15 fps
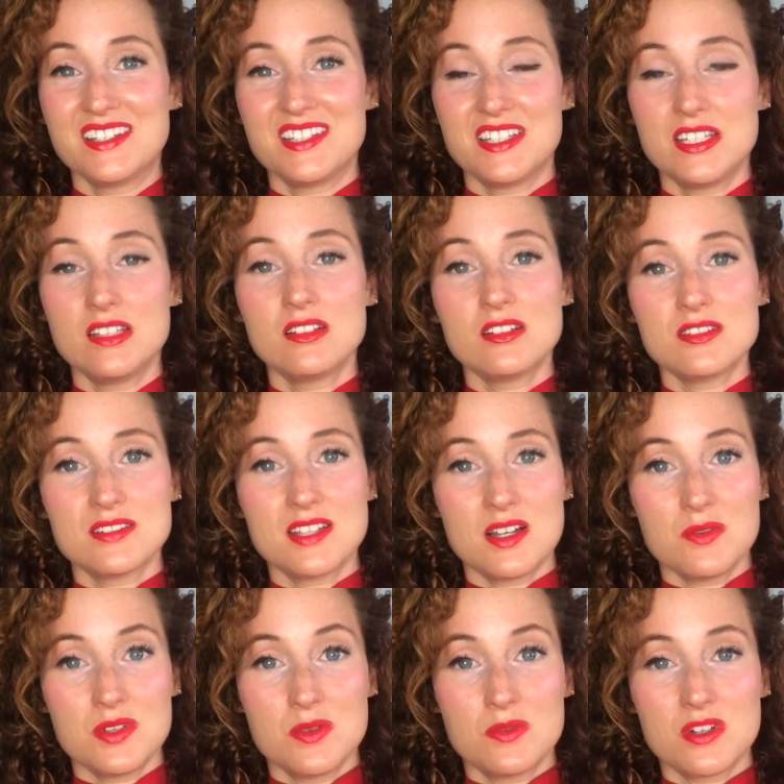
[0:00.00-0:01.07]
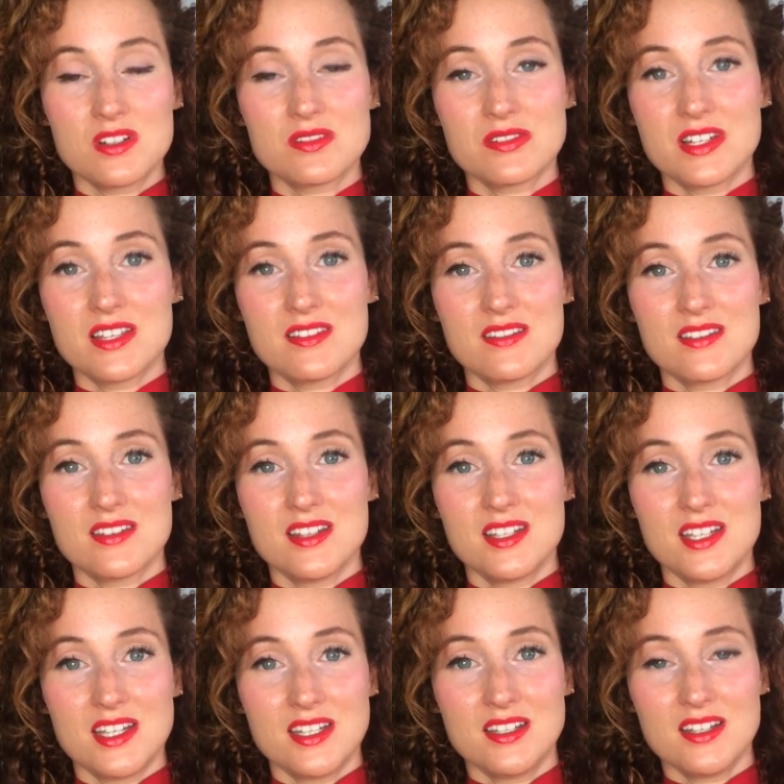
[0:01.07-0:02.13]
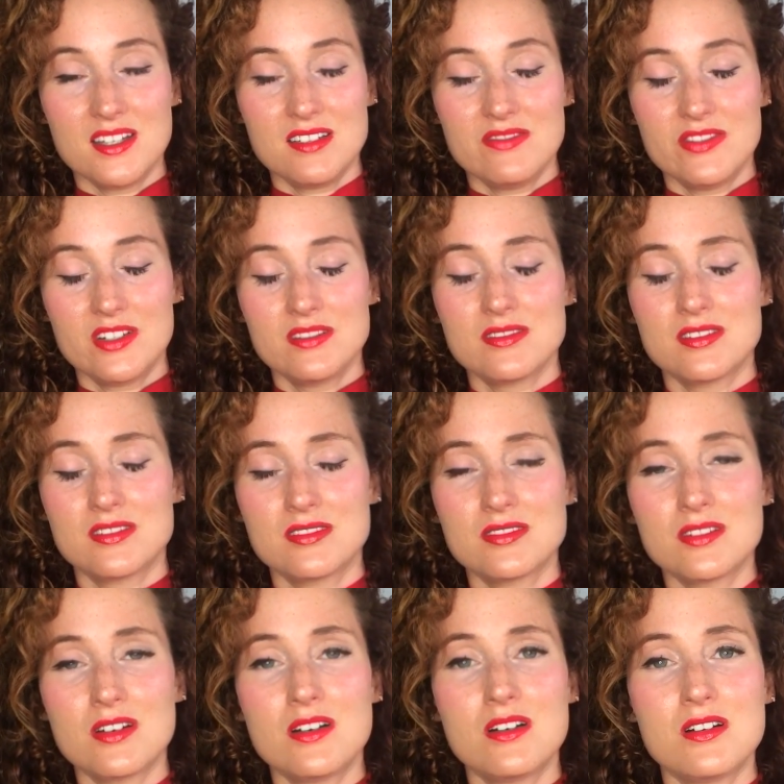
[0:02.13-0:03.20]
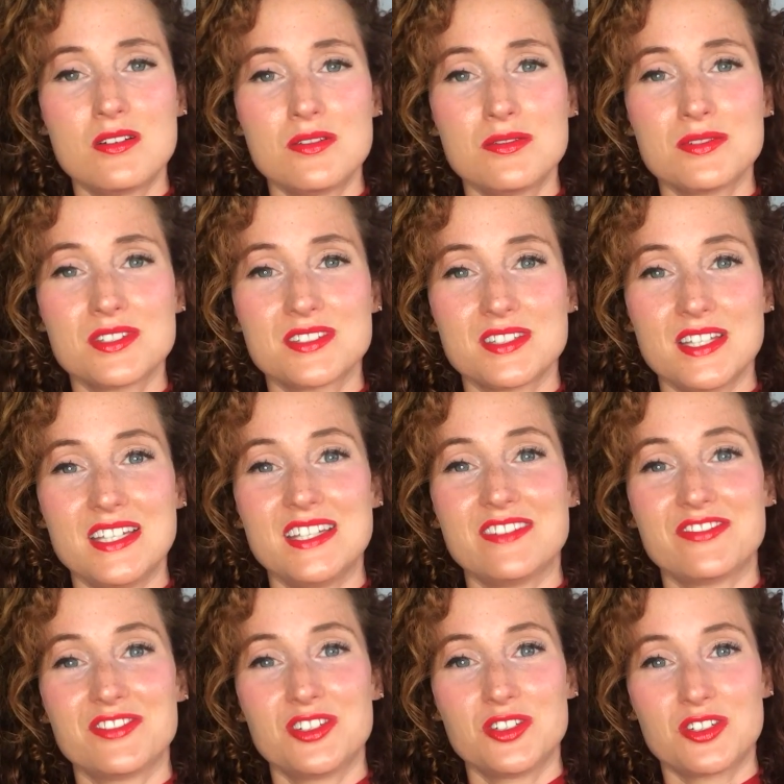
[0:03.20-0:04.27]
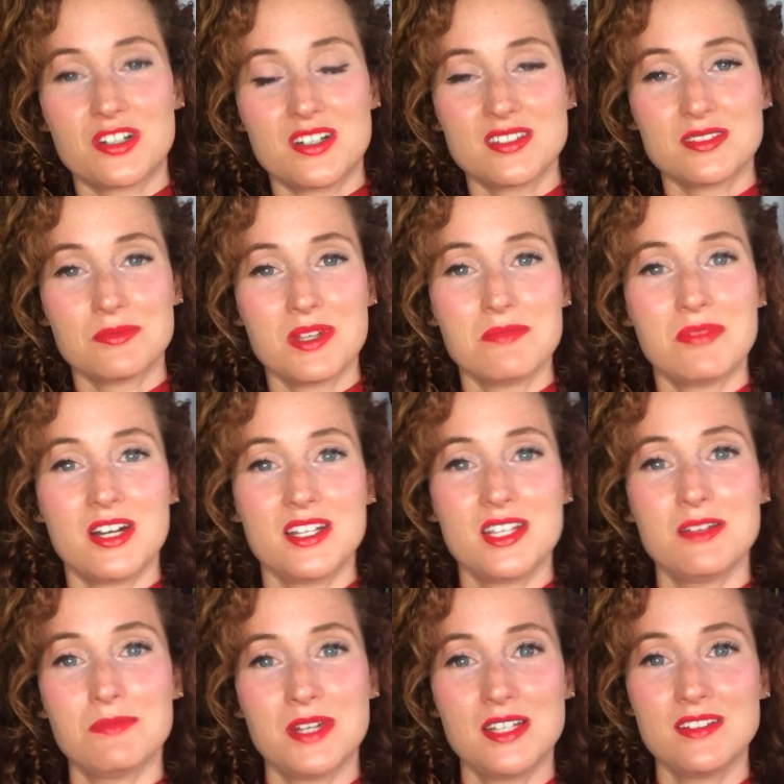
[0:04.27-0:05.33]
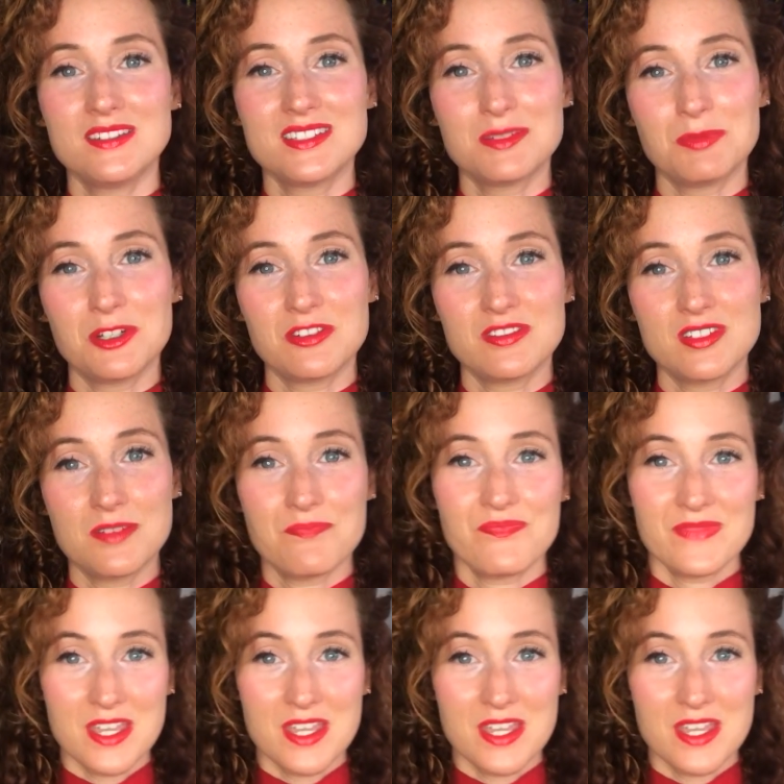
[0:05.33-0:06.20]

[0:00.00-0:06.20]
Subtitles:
The healers that we worked with, again, I felt so safe to trust my body and mind and spirit to them.